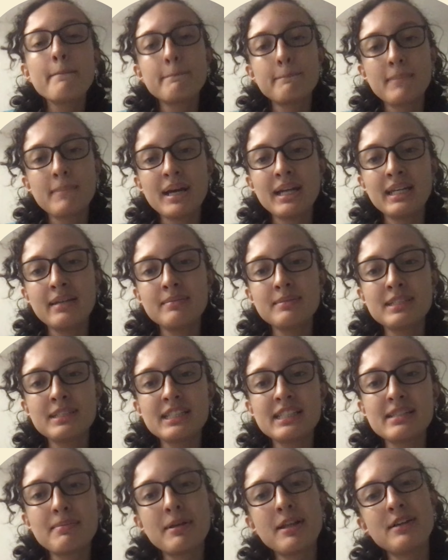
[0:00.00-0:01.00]
My name's
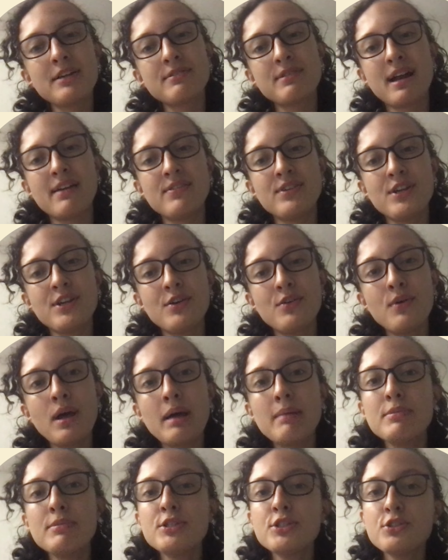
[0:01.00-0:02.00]
Isabella Ravio.
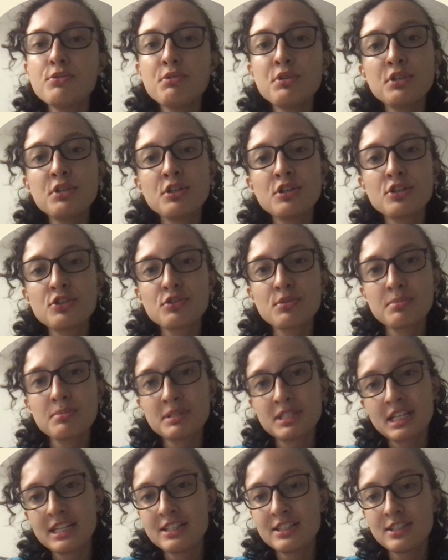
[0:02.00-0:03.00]
I'm a student nurse from
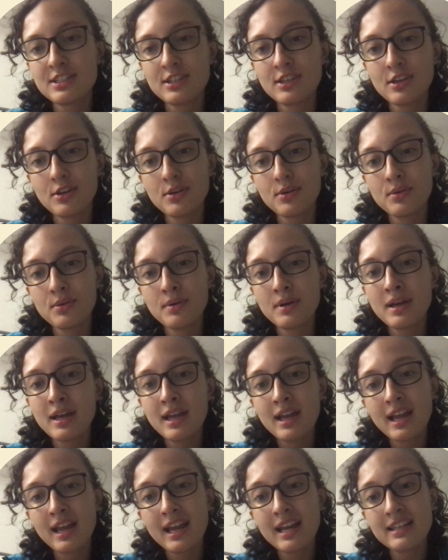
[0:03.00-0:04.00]
JCU,
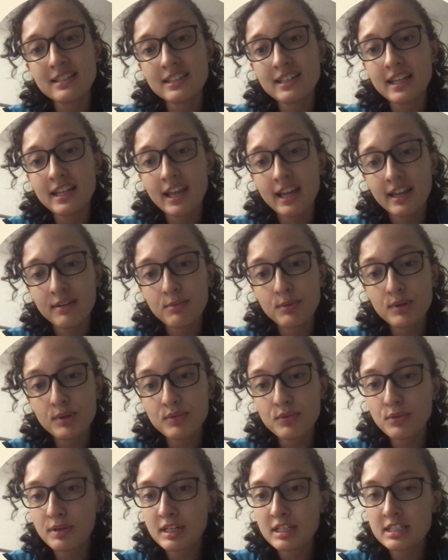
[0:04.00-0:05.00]
and today
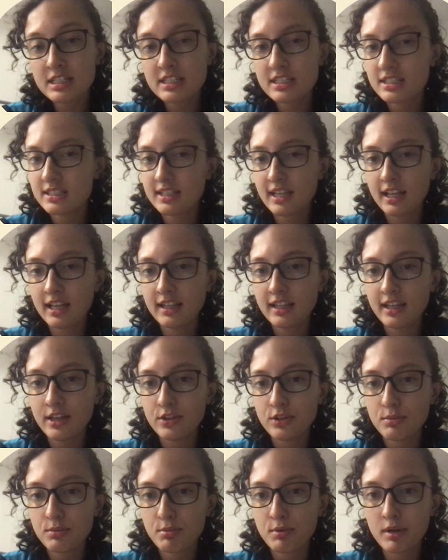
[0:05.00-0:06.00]
we've arranged this
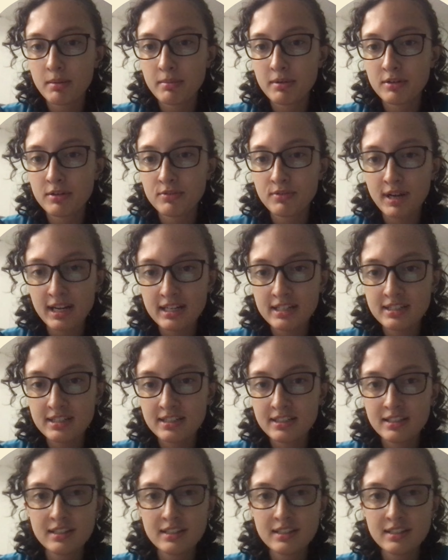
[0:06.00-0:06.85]
telehealth appointment, right?